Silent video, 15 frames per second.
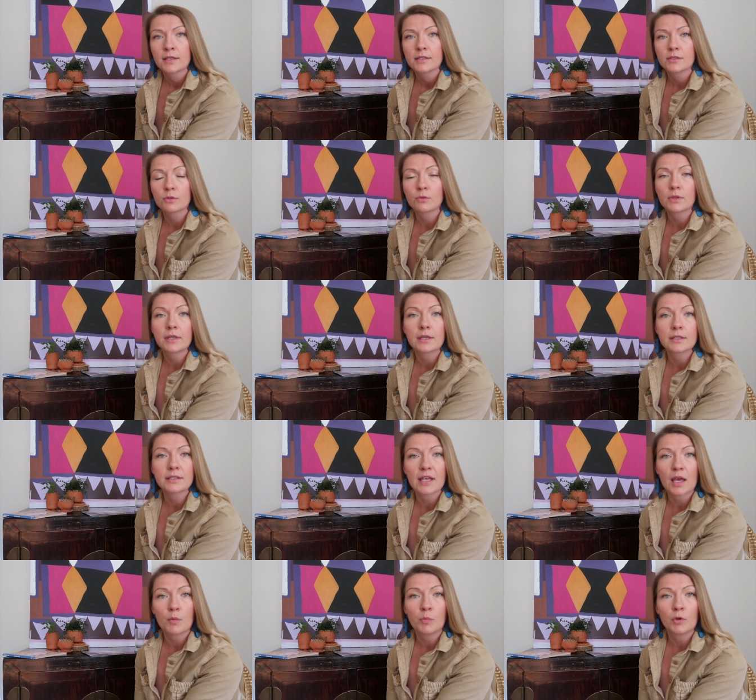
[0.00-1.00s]
So in the
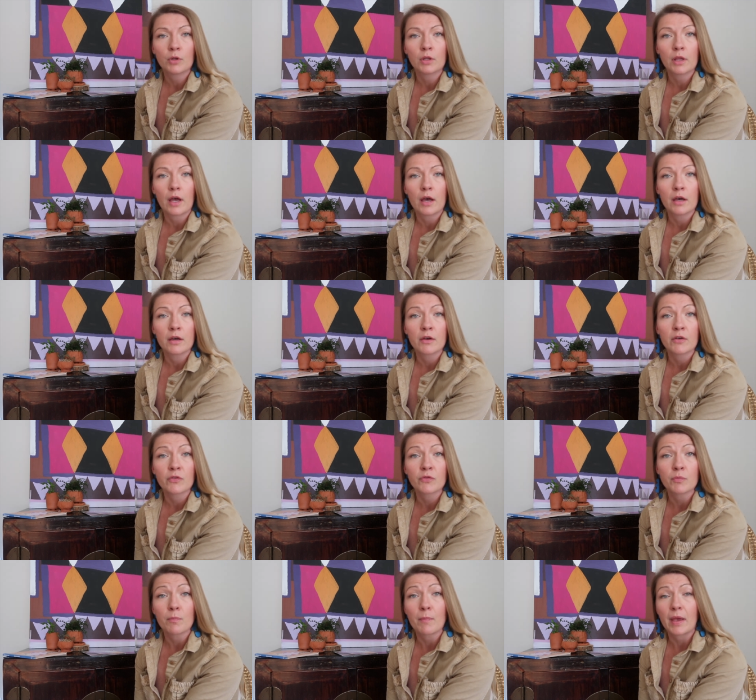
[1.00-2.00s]
example
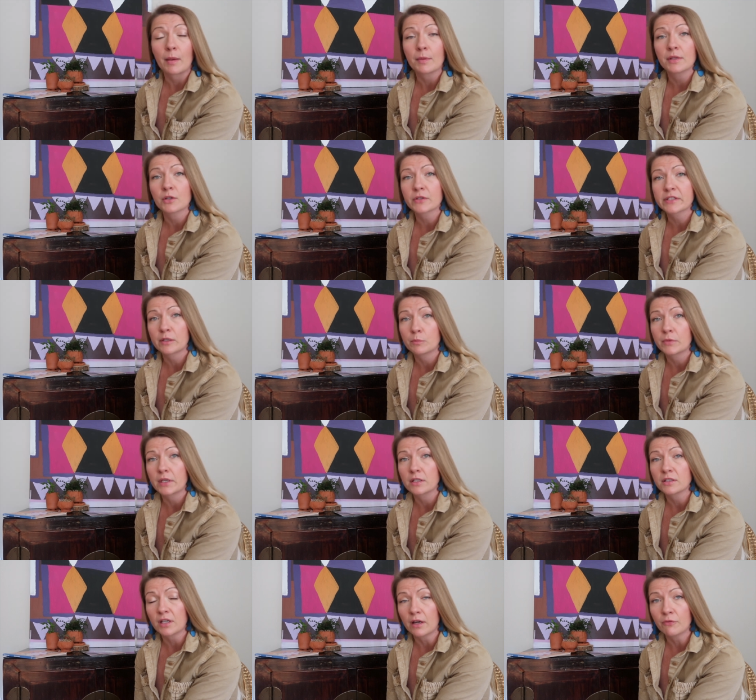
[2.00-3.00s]
of maybe there's
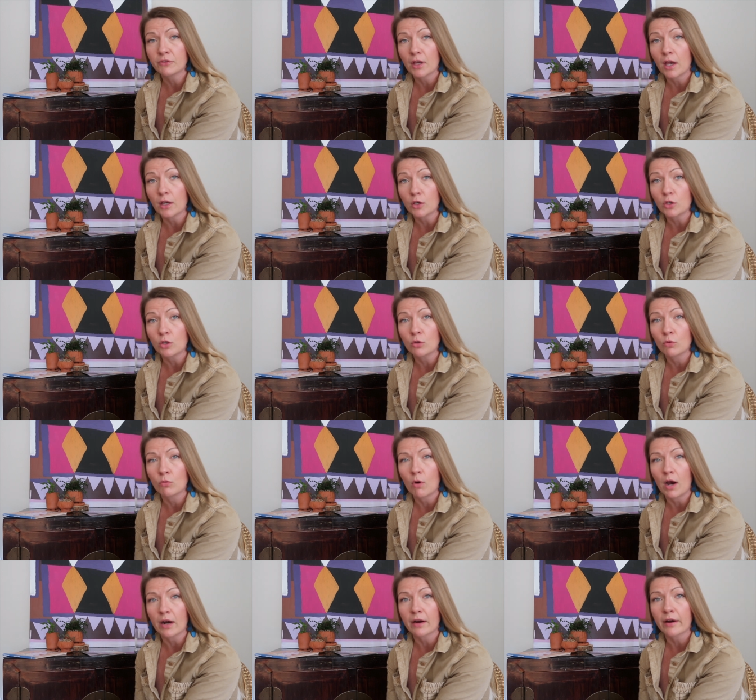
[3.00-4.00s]
something tough that
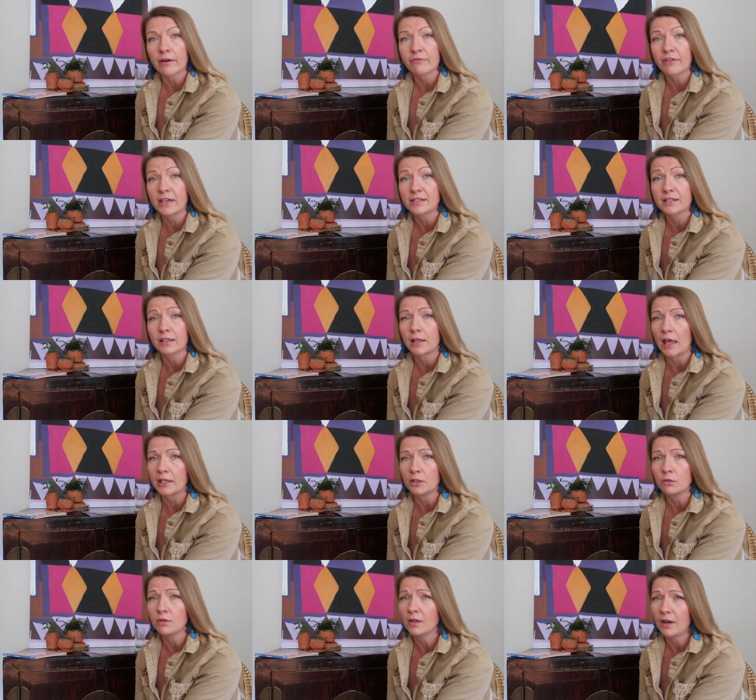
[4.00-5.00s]
you are facing, like
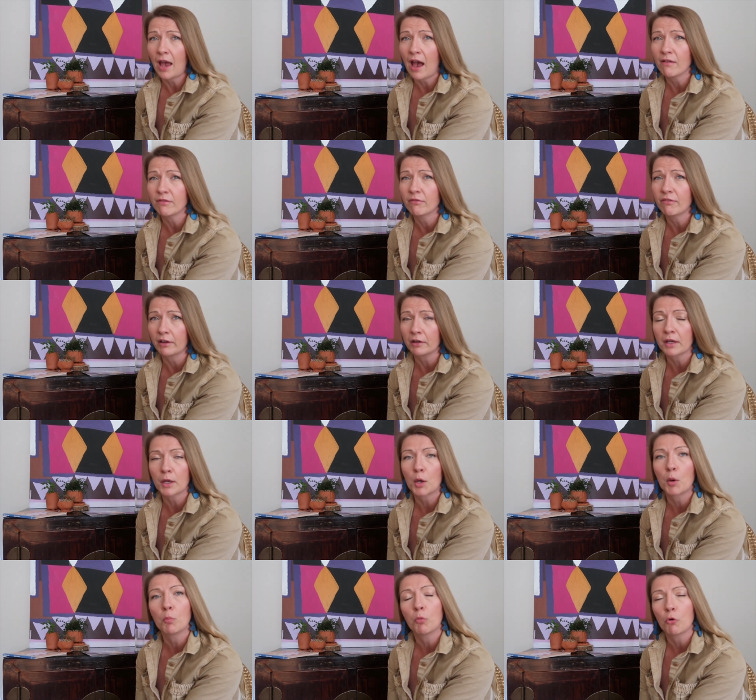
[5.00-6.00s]
you need to have a very
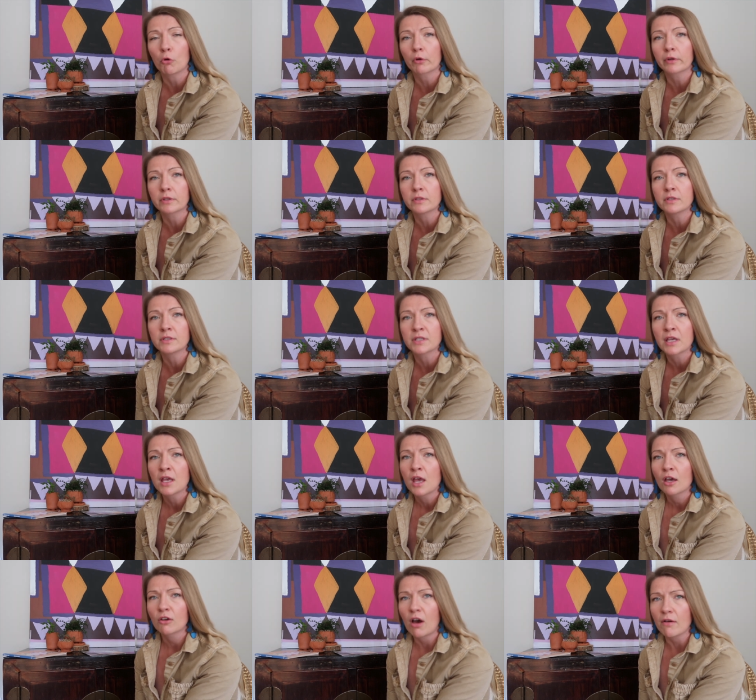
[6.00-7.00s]
important
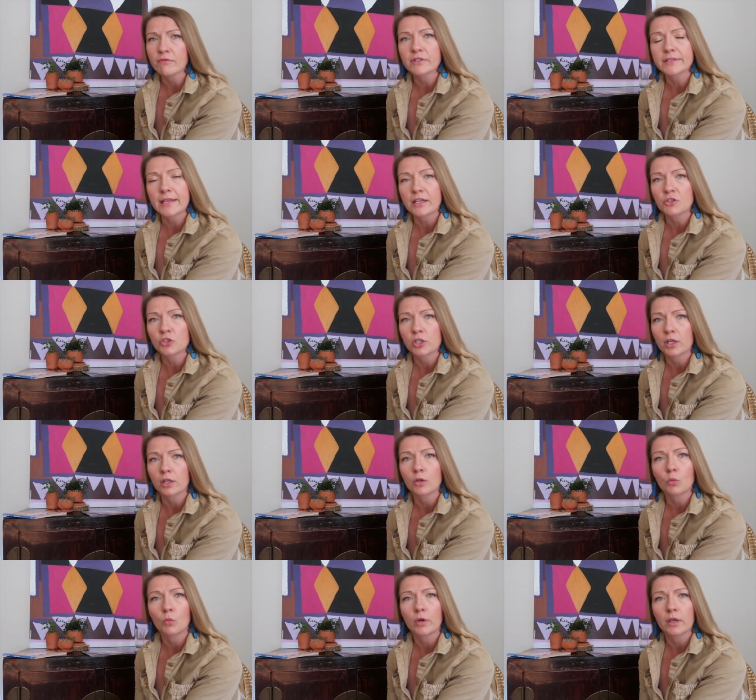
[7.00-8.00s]

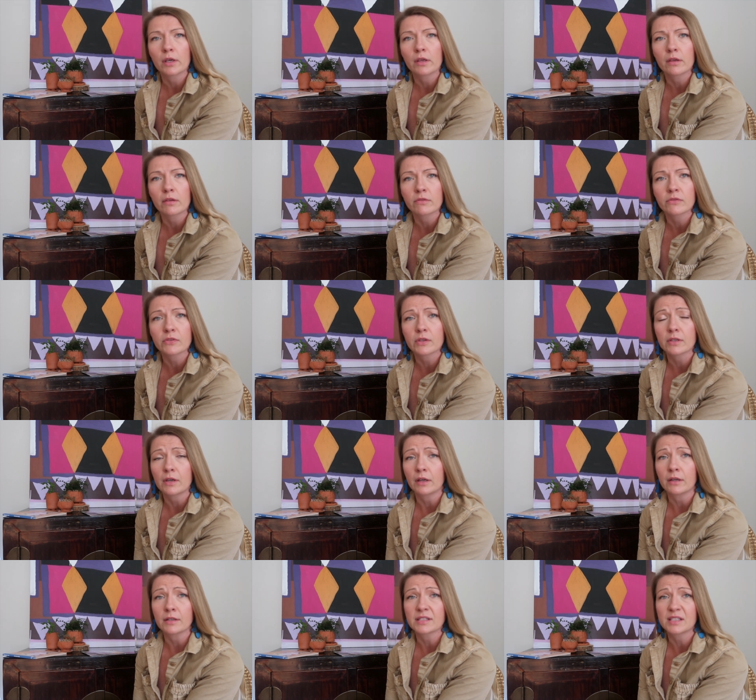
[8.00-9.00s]
conversation with
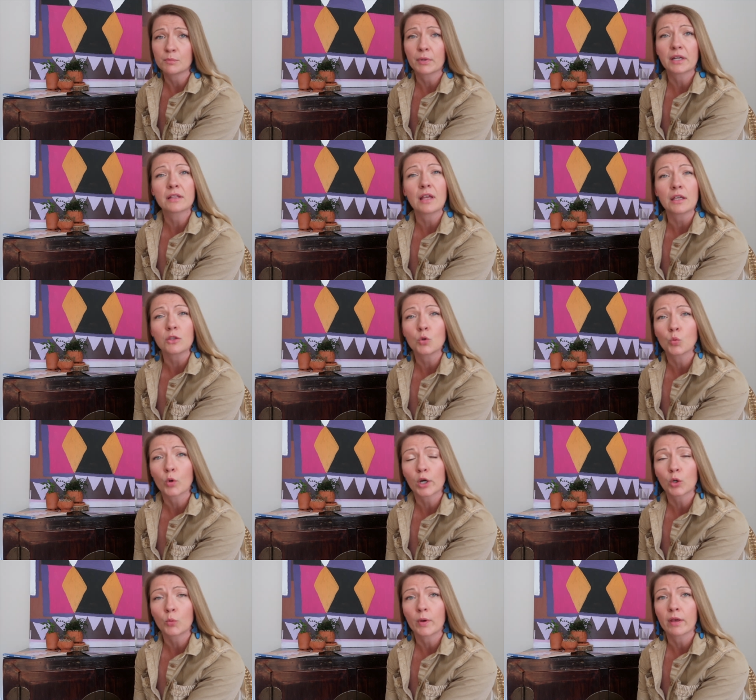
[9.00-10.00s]
somebody that you
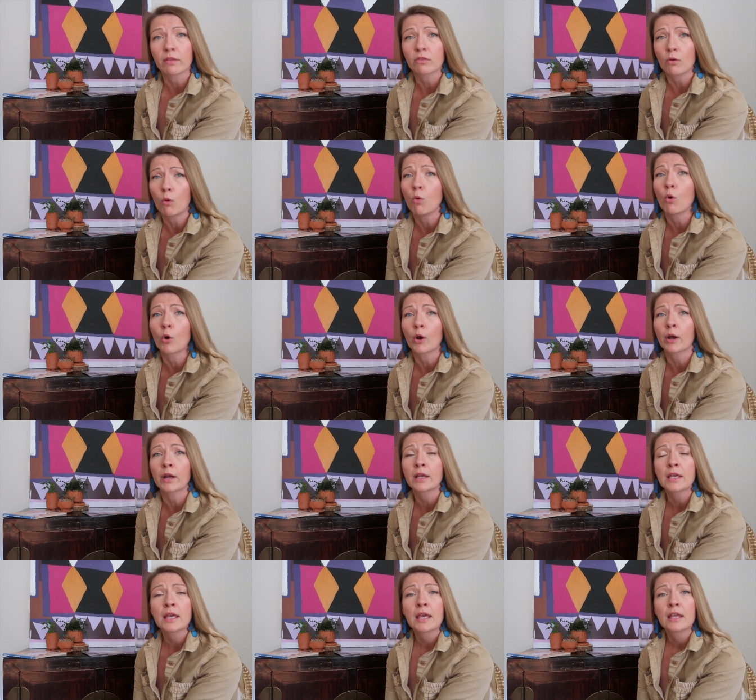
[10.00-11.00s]
work with,
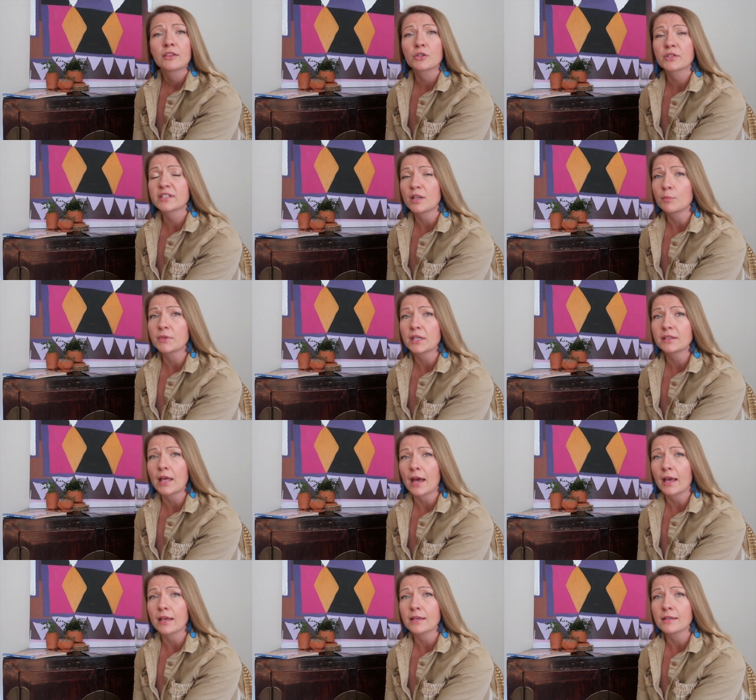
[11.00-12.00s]
or there's something
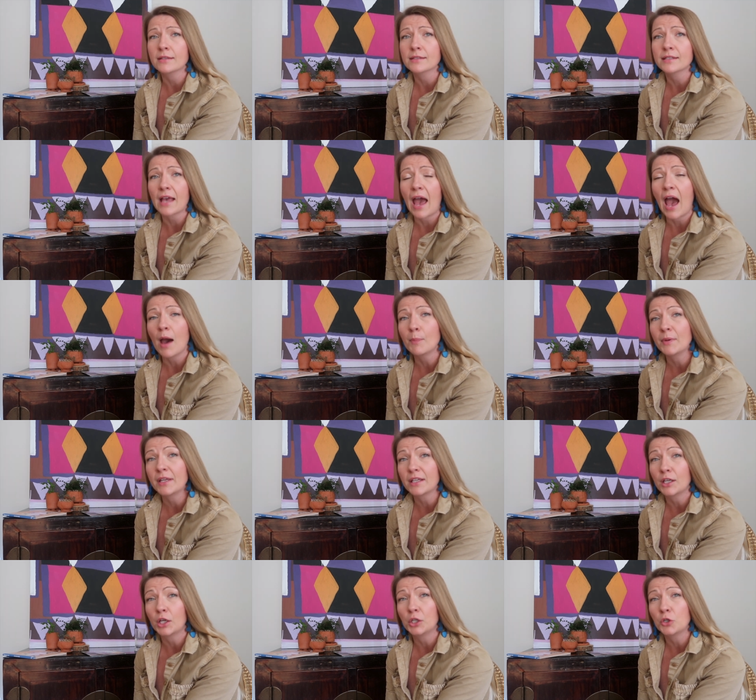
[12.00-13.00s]
that is
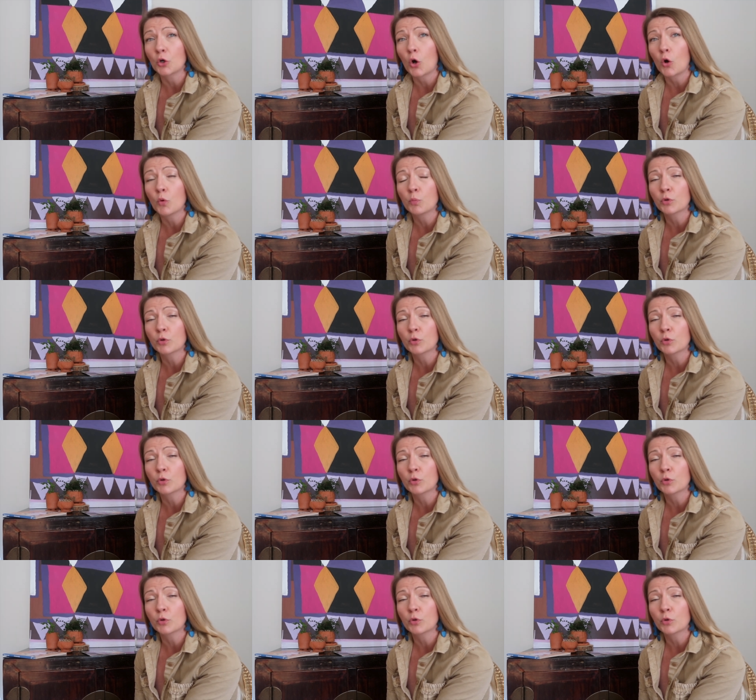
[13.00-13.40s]
happening in your own